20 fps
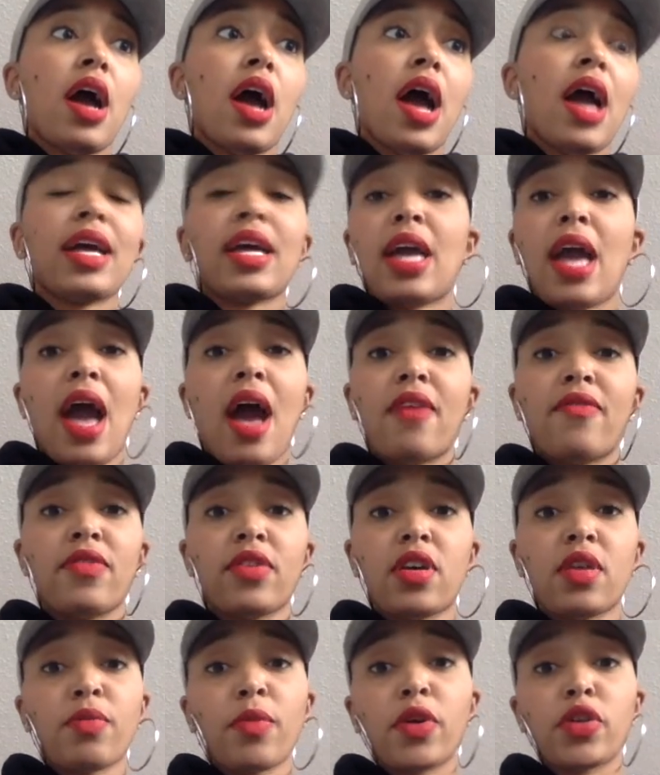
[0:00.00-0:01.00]
I have a
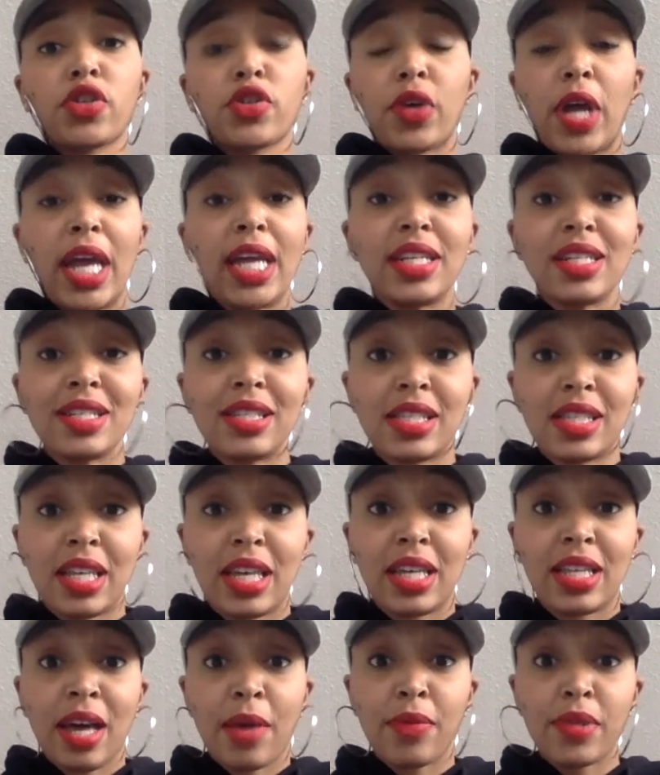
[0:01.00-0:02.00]
commercial
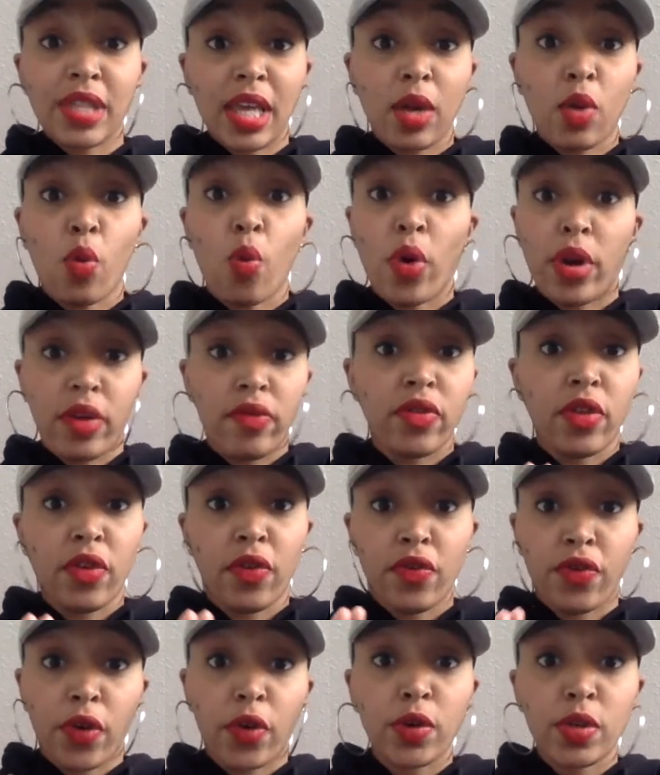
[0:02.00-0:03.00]
agency. That was like one of the
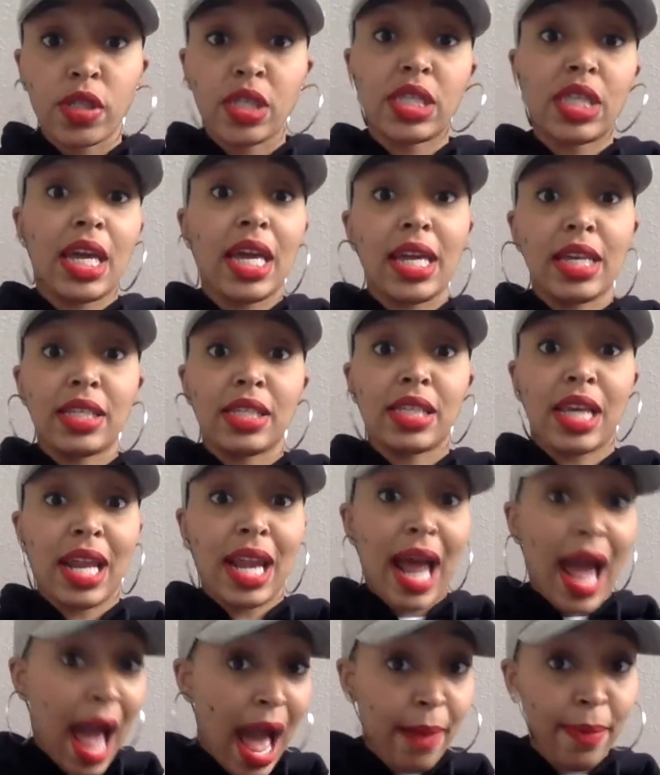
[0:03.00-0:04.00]
first things that
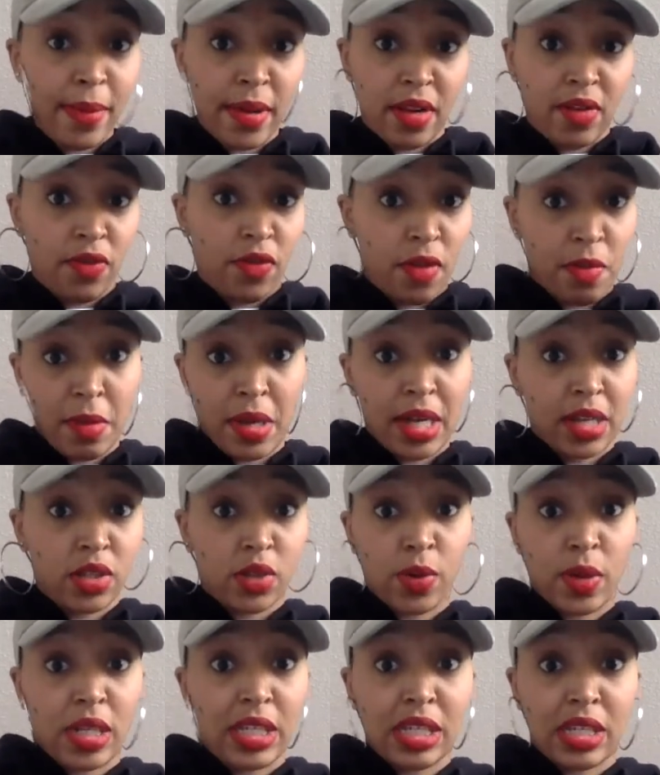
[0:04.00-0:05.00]
happened for me in
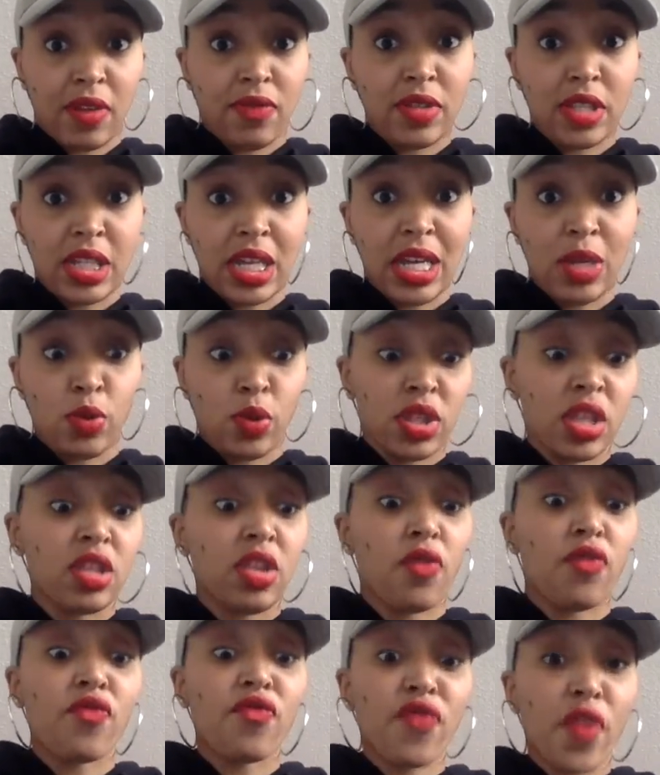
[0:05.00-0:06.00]
2017. Within
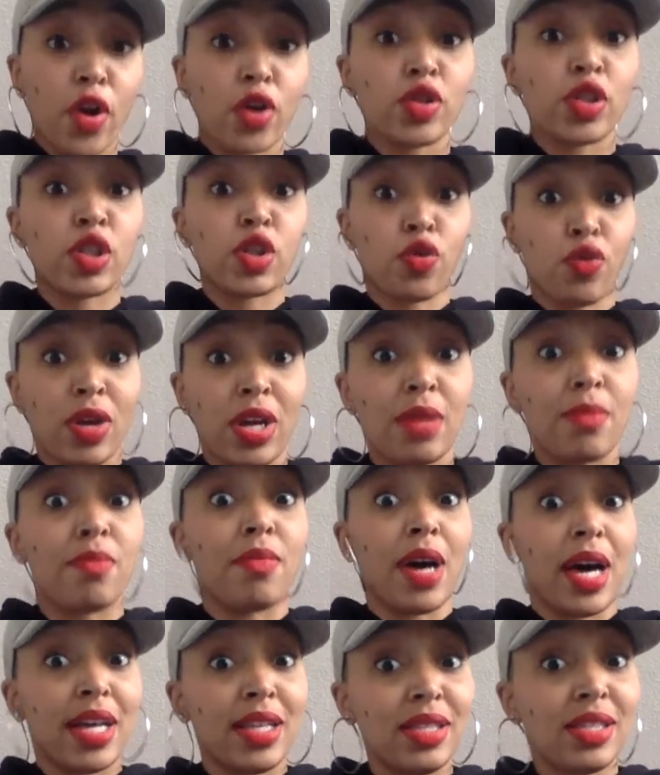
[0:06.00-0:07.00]
the first 3
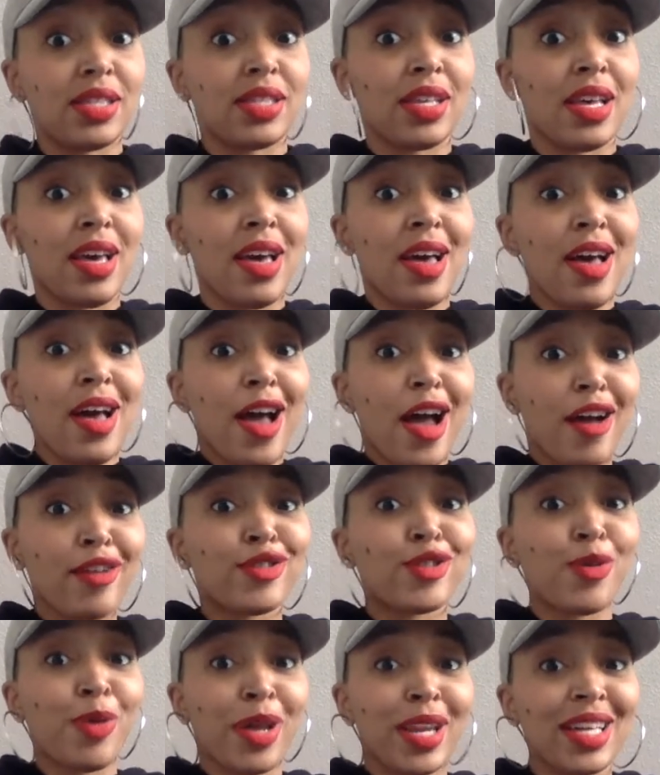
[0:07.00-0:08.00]
months of
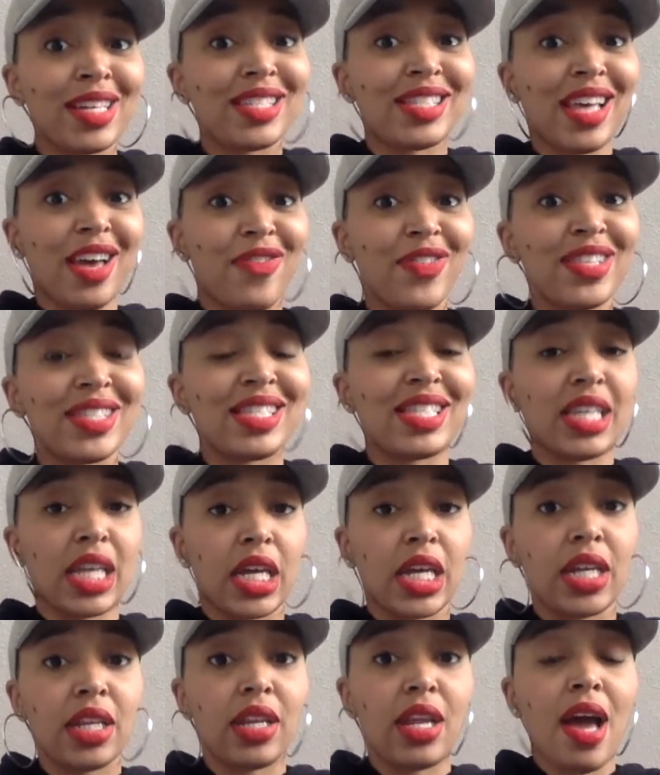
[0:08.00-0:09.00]

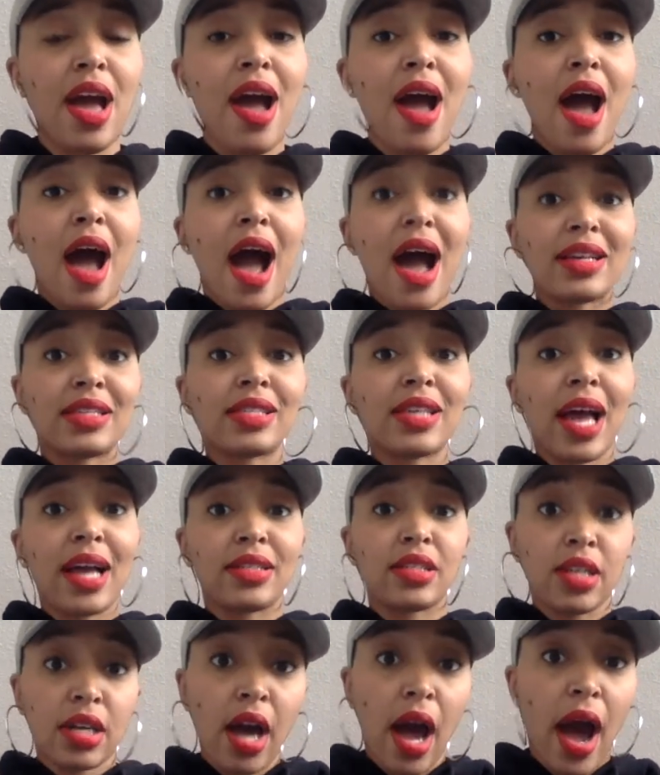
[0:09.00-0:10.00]
2017, I
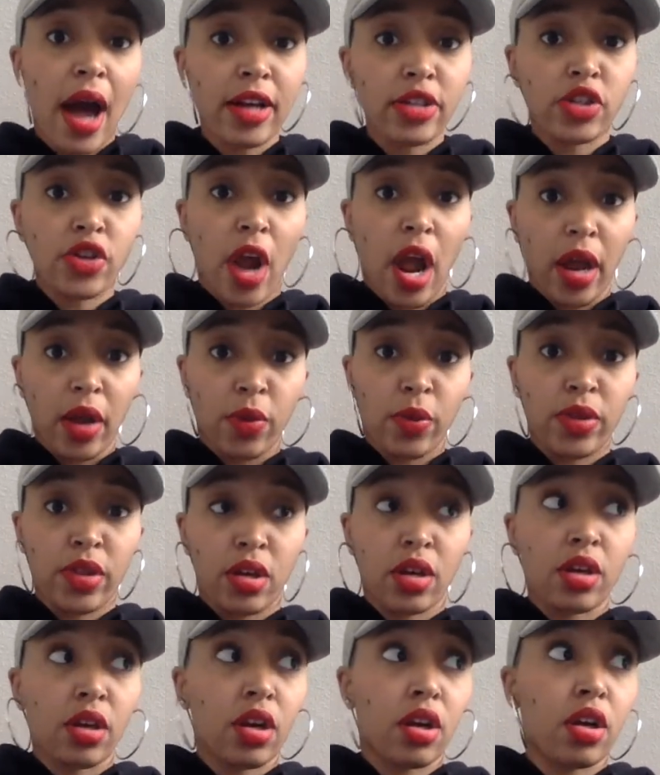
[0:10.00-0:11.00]
signed a contract with
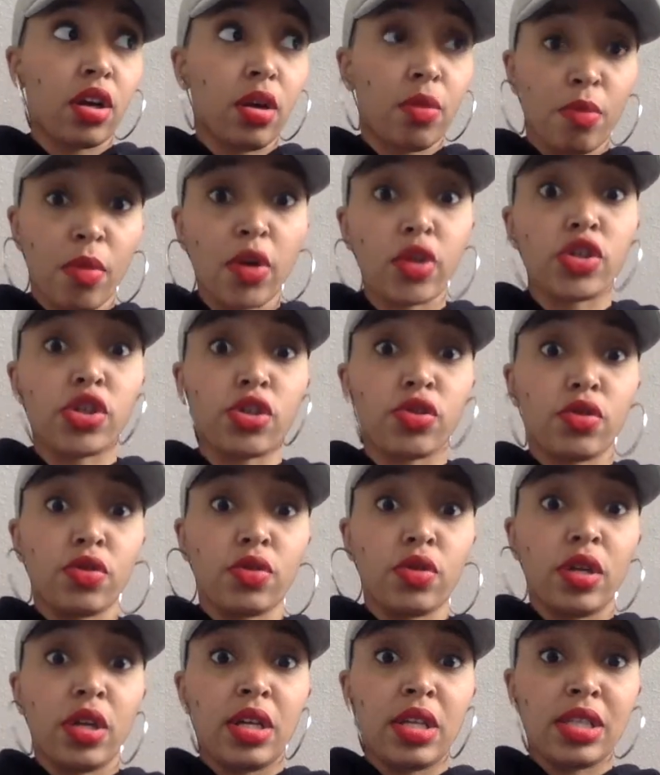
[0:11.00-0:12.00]
a
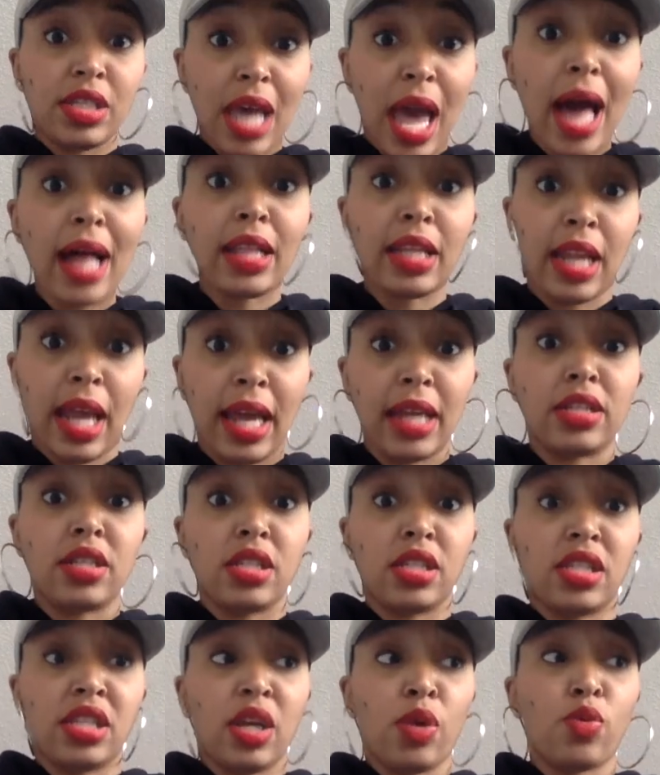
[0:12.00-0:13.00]
commercial talent
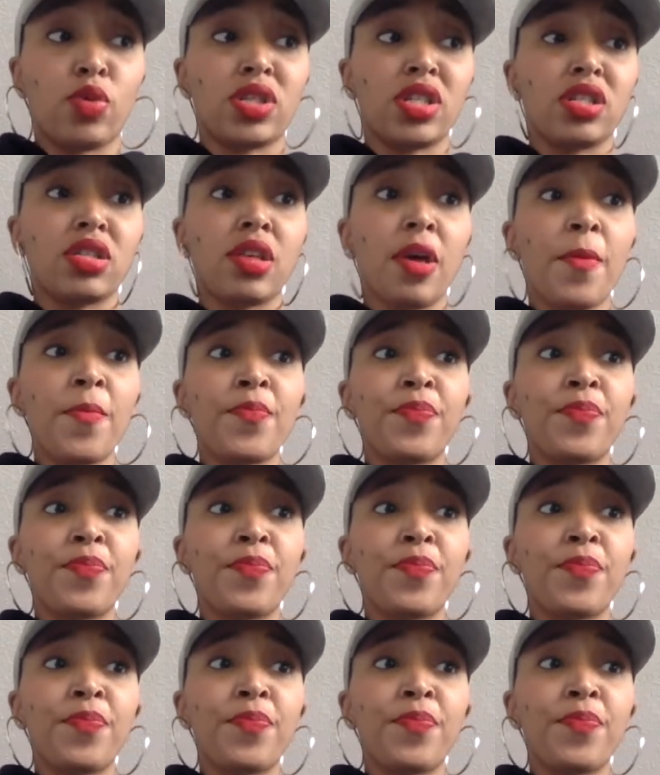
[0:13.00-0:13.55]
agency, which is